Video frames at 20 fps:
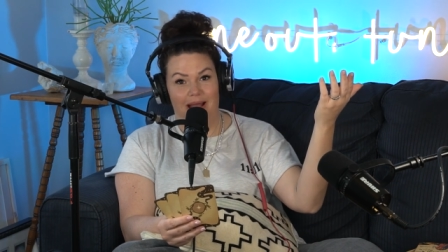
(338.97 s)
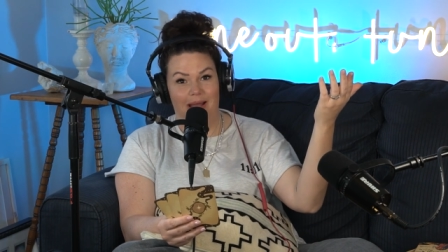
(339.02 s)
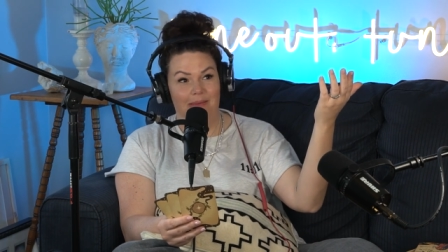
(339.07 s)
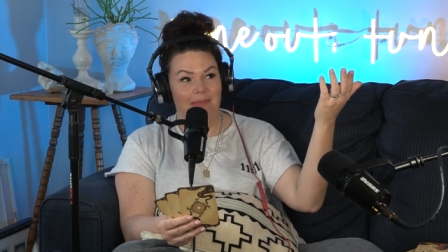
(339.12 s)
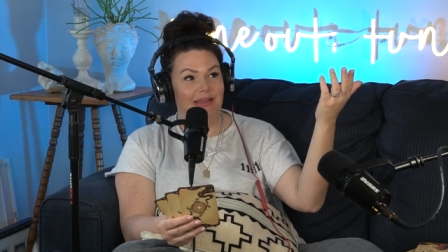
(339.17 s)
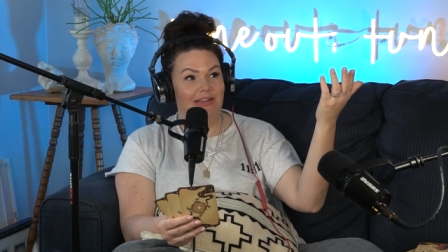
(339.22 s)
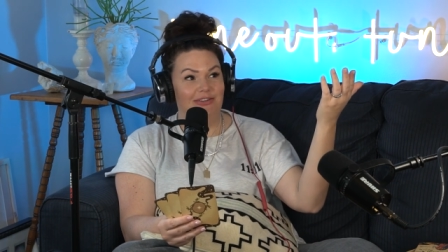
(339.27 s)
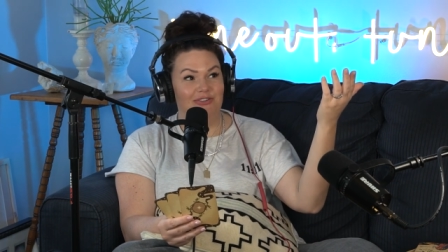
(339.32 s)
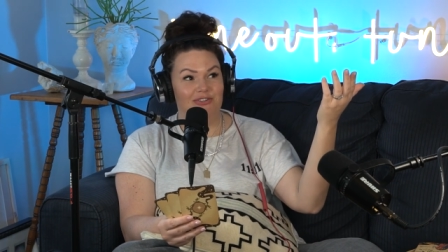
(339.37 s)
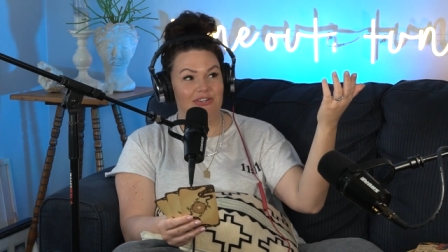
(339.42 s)
I
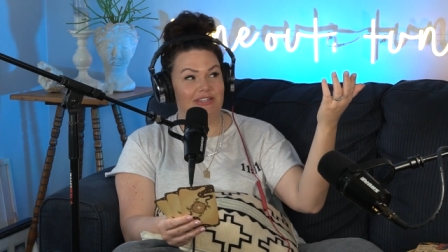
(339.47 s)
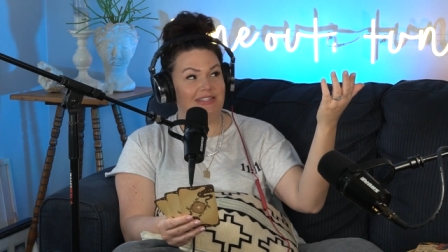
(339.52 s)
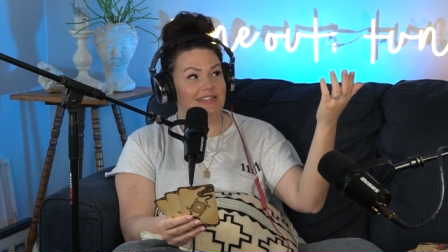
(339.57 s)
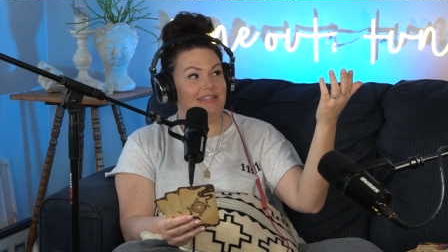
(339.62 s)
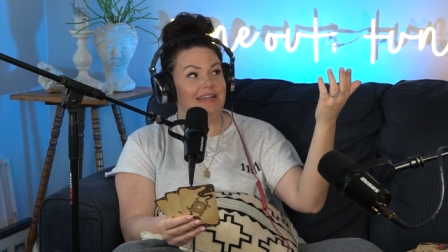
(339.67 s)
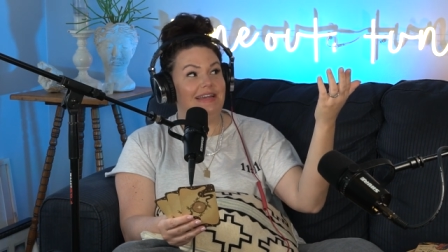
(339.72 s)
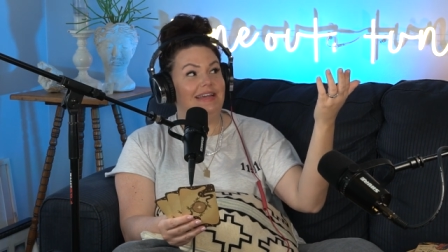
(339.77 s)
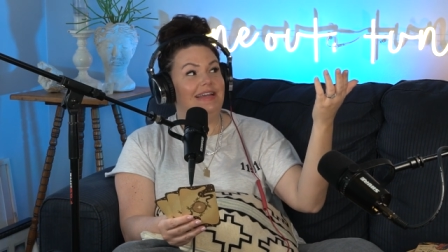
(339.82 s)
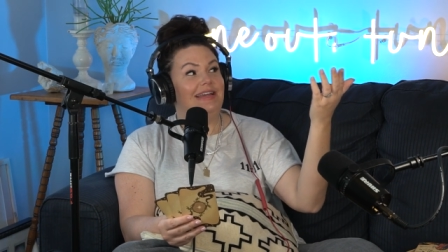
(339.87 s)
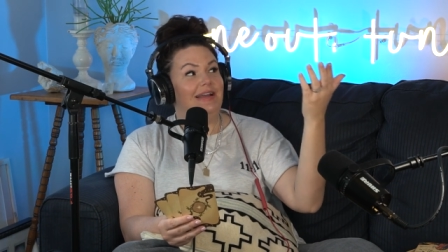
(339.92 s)
mean, just
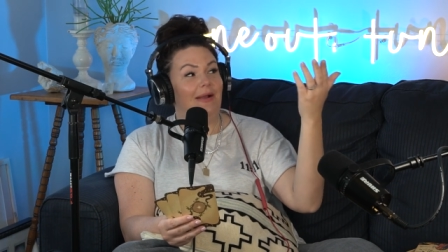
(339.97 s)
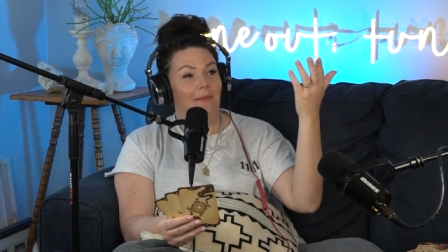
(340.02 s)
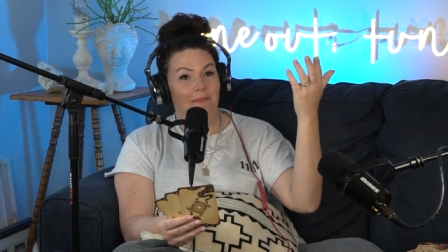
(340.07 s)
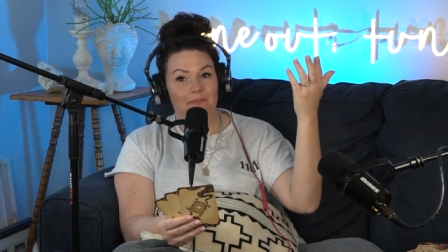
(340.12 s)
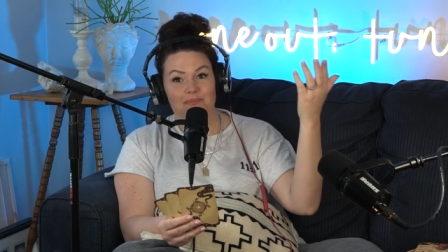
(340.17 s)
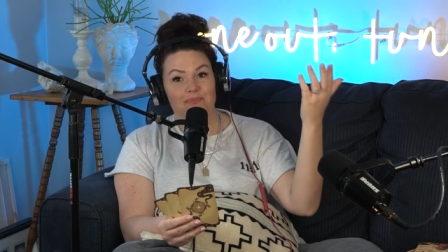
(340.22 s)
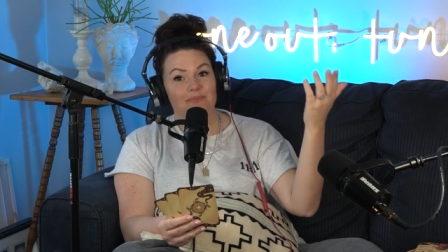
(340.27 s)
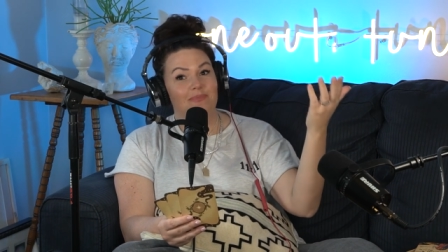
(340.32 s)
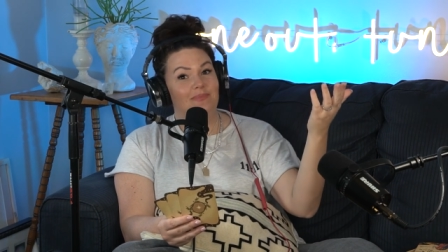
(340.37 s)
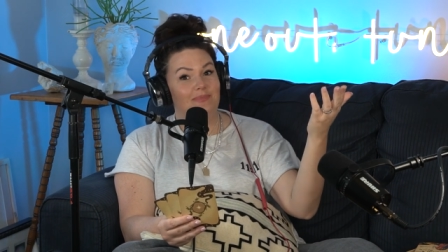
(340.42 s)

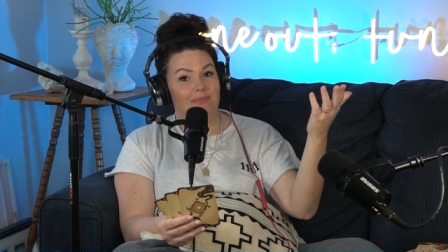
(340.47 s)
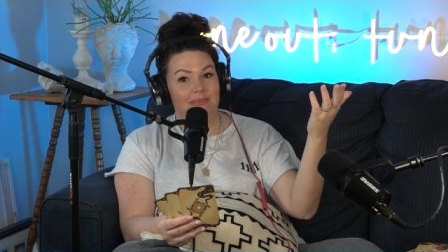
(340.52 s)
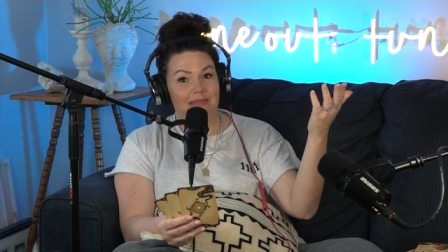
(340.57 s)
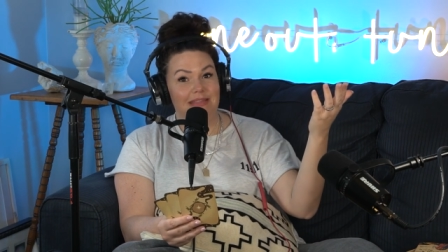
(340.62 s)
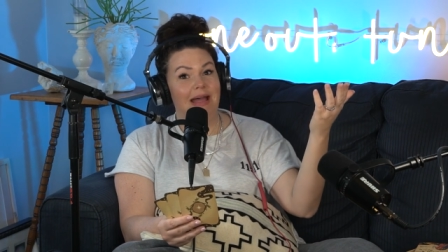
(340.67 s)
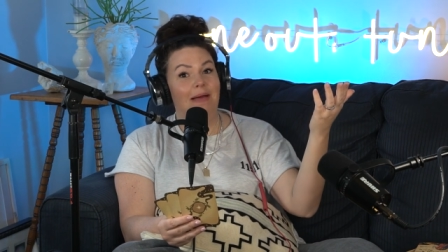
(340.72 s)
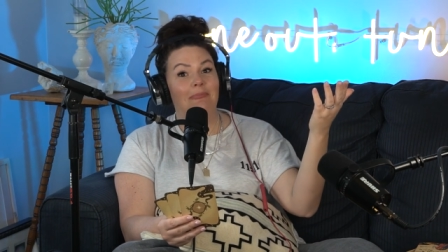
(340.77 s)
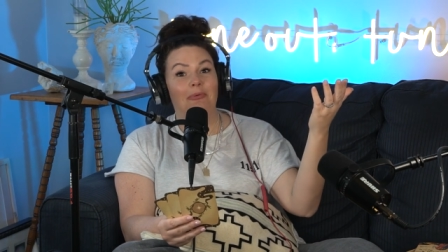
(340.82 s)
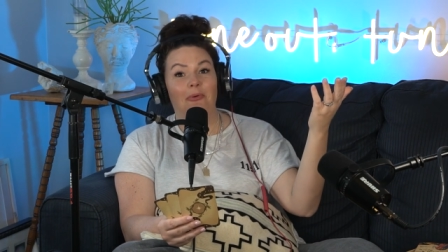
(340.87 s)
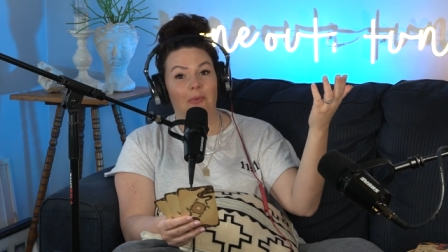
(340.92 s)

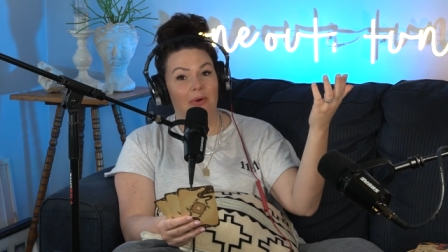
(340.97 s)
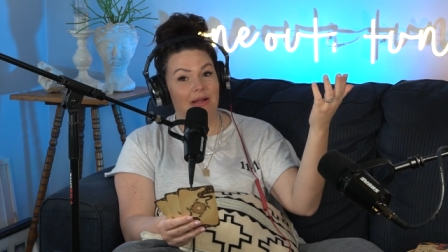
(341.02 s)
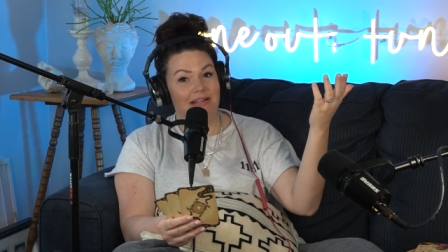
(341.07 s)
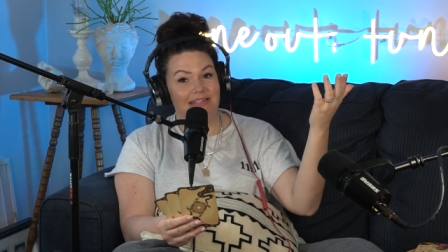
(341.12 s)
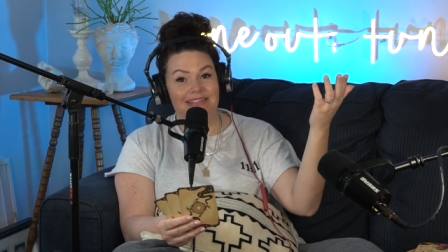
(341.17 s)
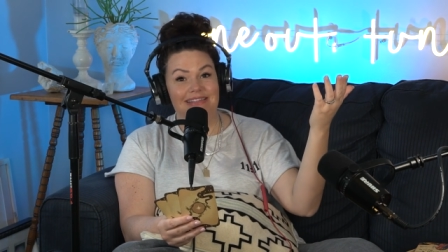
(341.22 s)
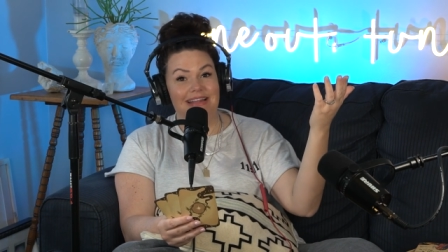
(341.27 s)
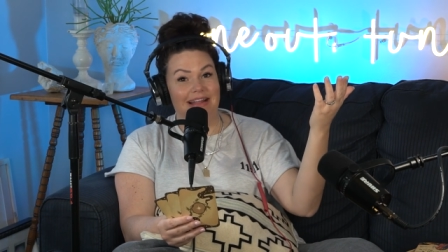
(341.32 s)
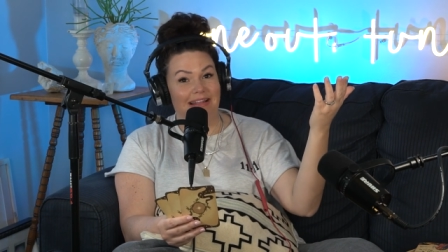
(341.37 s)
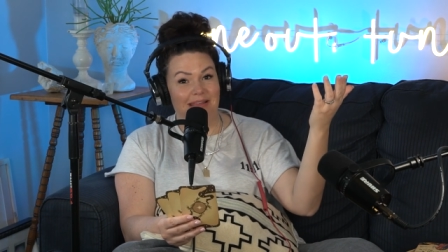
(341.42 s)
number one
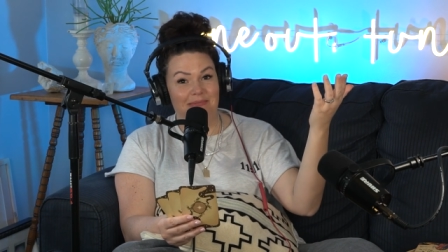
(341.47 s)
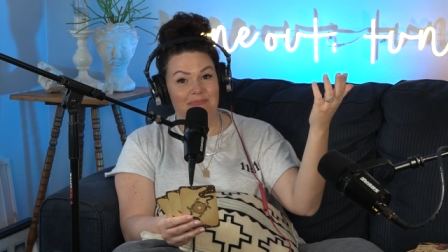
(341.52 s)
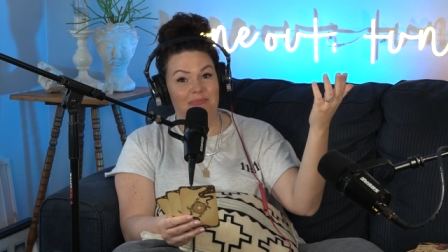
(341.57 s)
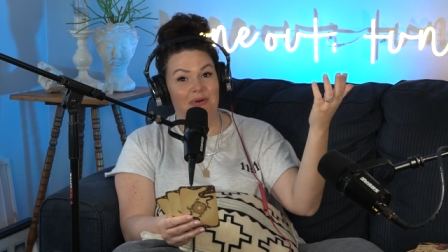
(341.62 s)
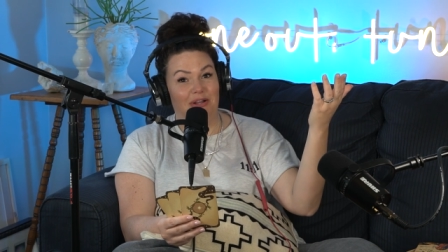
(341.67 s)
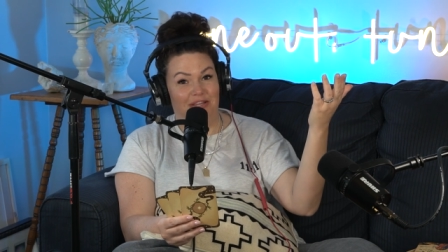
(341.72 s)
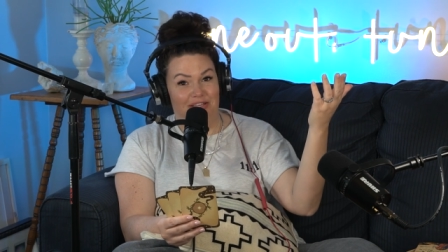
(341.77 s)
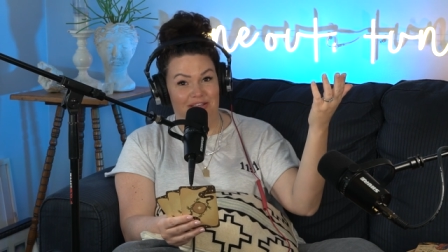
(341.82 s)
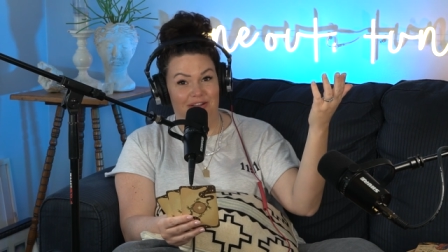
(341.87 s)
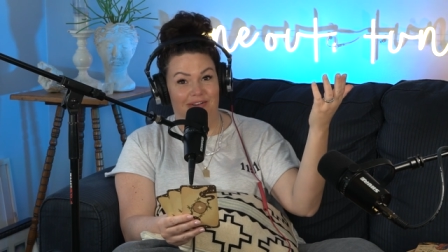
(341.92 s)
selling
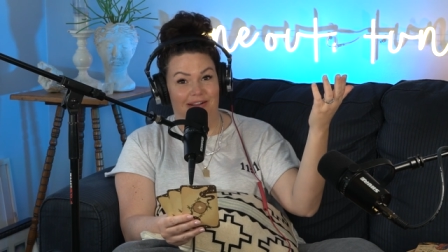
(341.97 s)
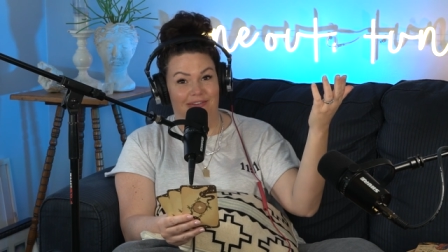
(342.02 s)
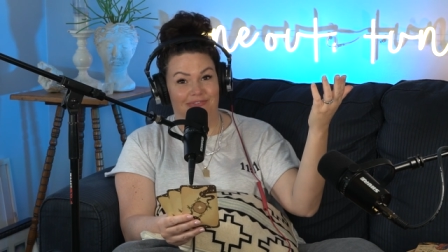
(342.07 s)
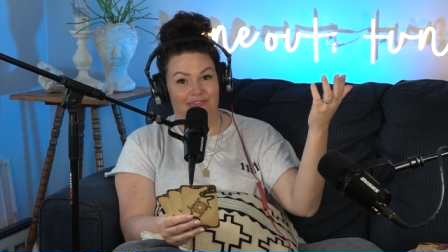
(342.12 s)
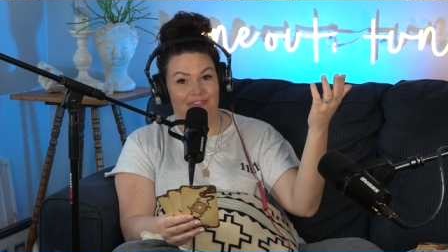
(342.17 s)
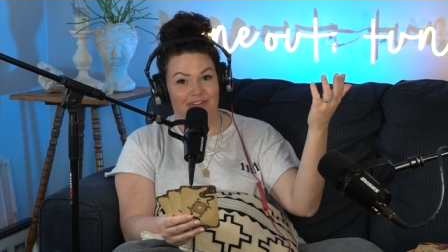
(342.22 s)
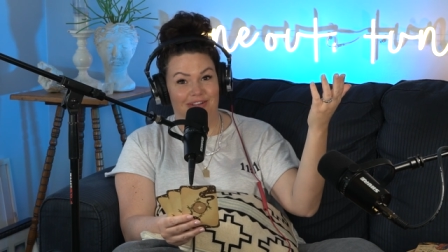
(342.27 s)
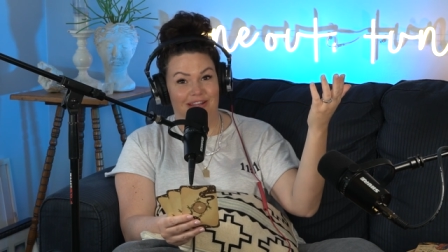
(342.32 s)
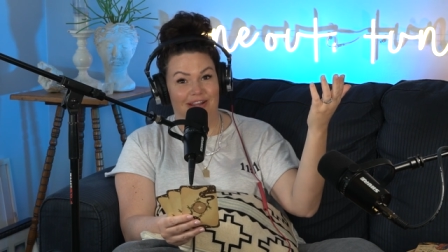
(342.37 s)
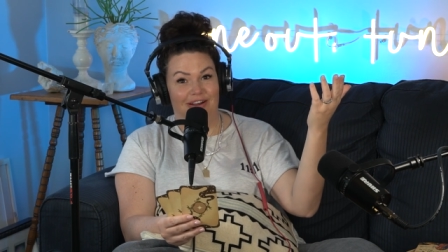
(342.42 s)
book year
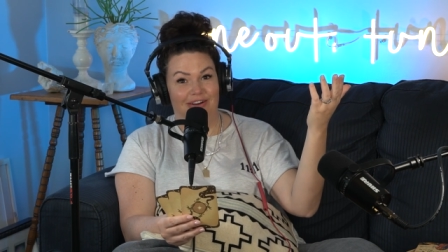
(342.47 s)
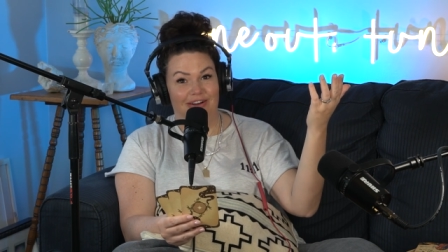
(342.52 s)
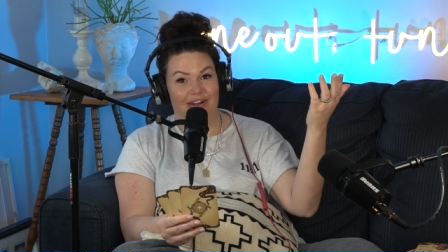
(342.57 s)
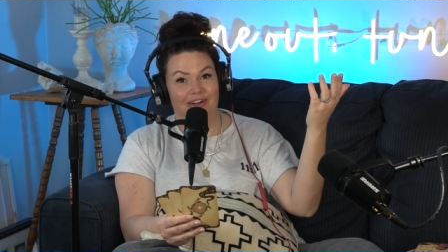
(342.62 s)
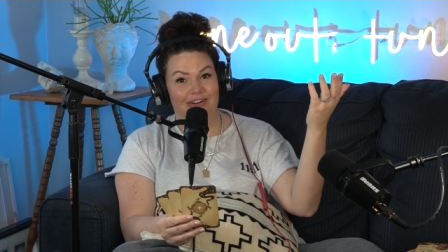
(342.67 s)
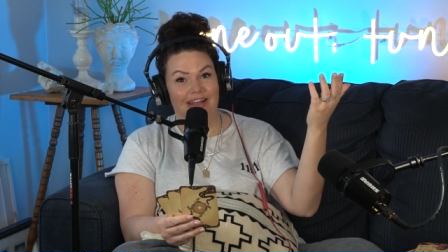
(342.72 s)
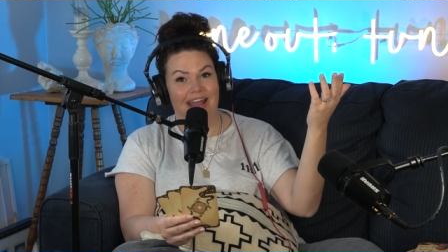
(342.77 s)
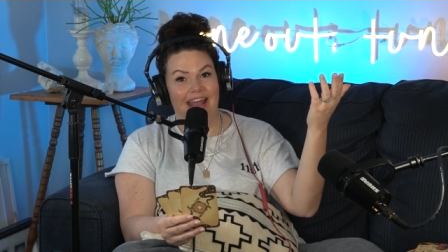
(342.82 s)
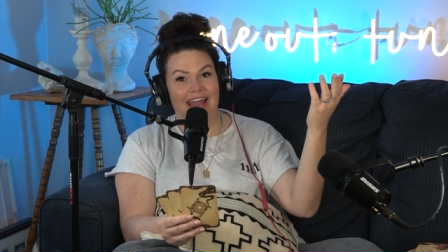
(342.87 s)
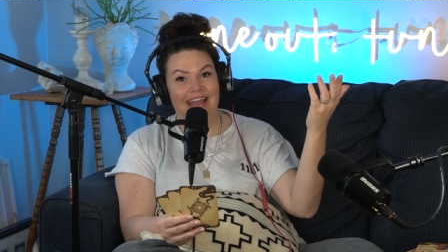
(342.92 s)
after year,
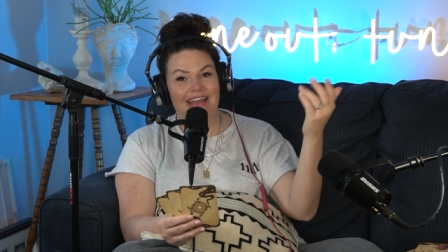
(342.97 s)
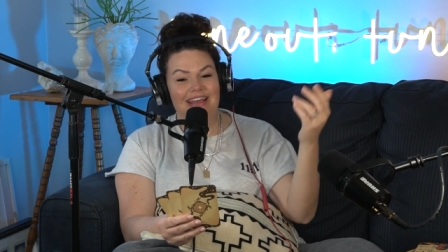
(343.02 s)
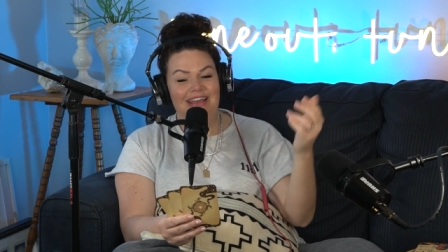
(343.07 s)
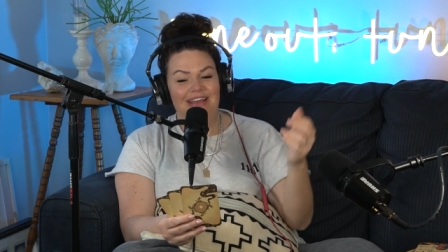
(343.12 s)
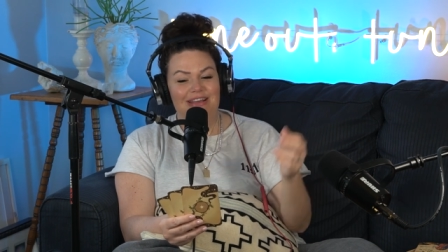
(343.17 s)
okay?